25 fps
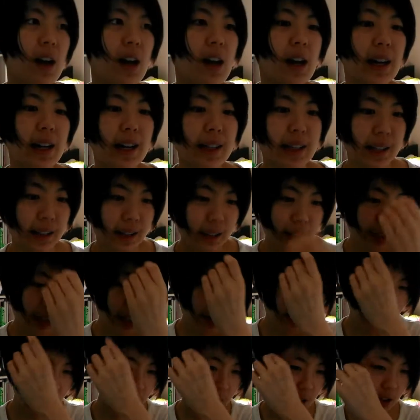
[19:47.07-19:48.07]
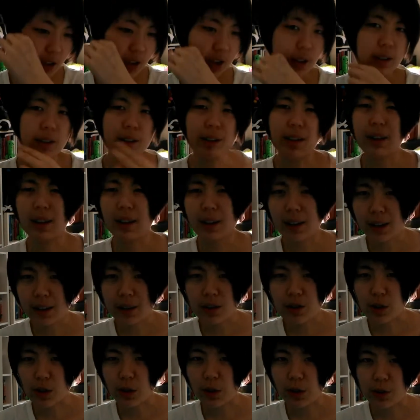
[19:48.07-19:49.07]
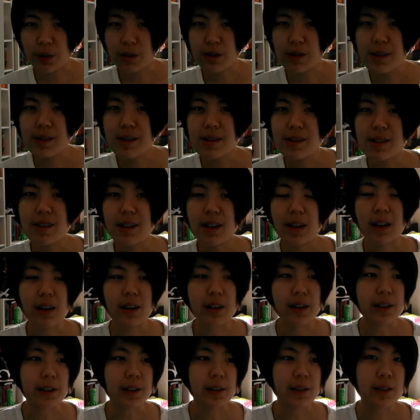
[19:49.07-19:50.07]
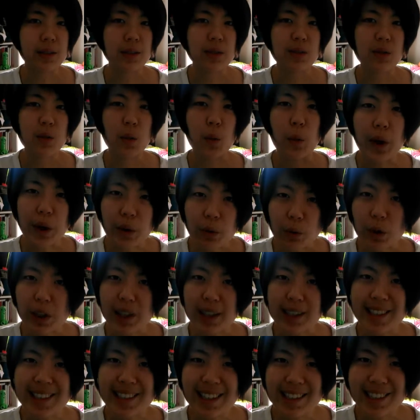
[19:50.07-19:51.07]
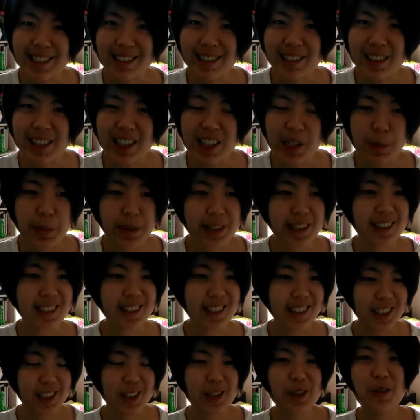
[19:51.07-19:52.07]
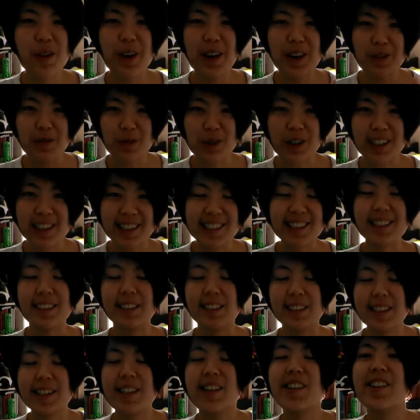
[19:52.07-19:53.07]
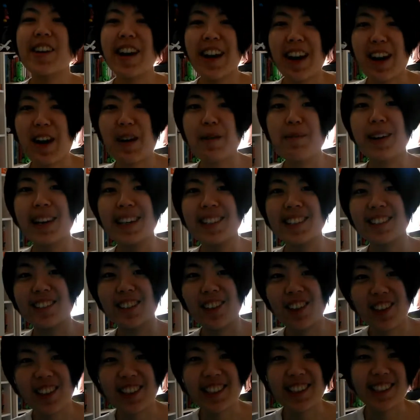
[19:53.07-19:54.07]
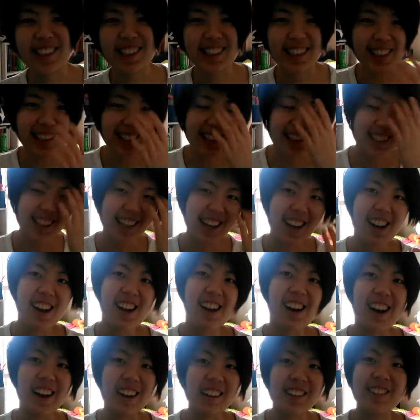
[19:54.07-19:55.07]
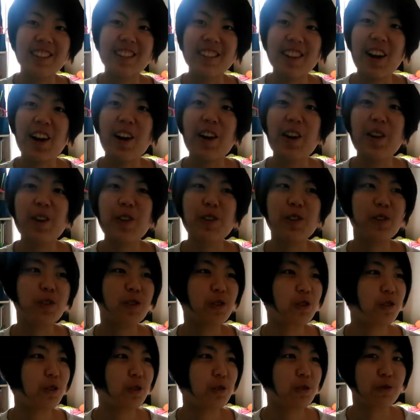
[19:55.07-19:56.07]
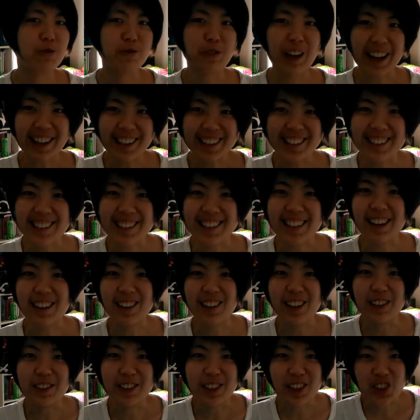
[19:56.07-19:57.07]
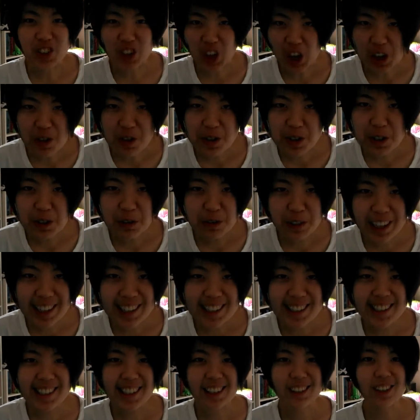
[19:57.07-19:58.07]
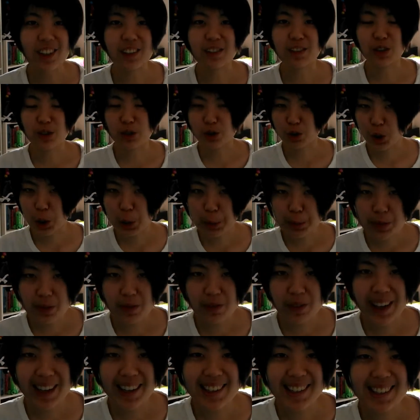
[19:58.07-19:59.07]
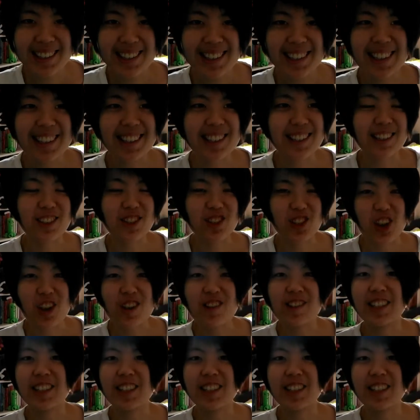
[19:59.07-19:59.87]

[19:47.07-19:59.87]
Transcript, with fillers: And I think that really took a toll on who I was as an artist, because who I was and still am as an artist is I love fantasy. I love the genre of fantasy. I love the tropes of fantasy. It's a genre